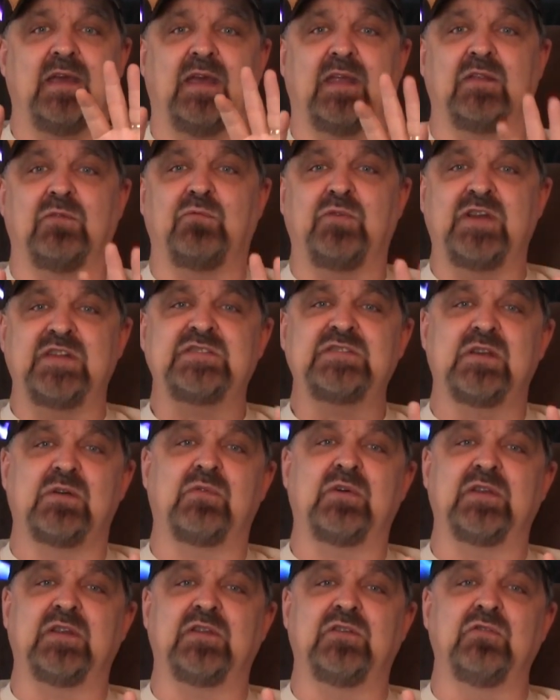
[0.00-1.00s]
And the reason I
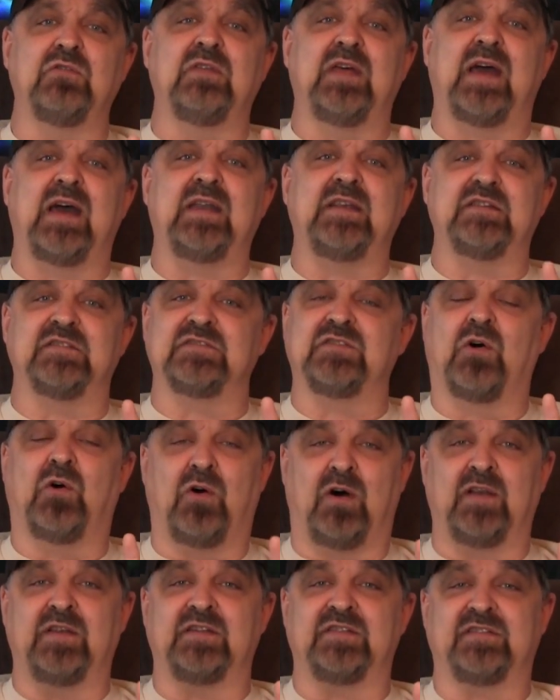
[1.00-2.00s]
wanted to do that is,
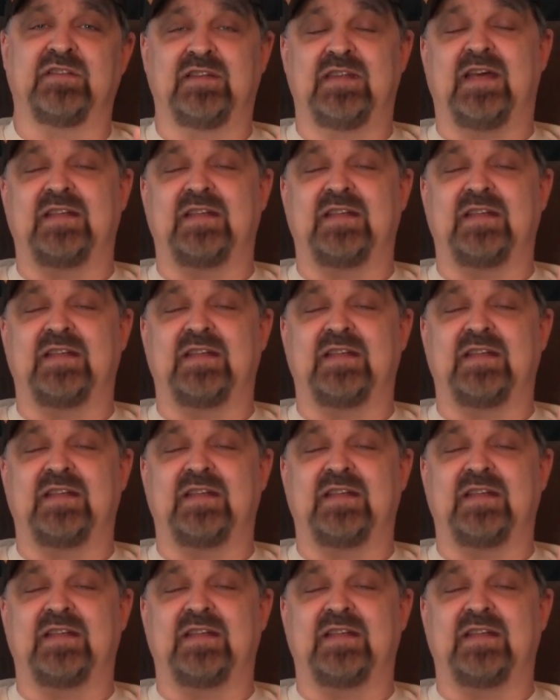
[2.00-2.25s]
honestly,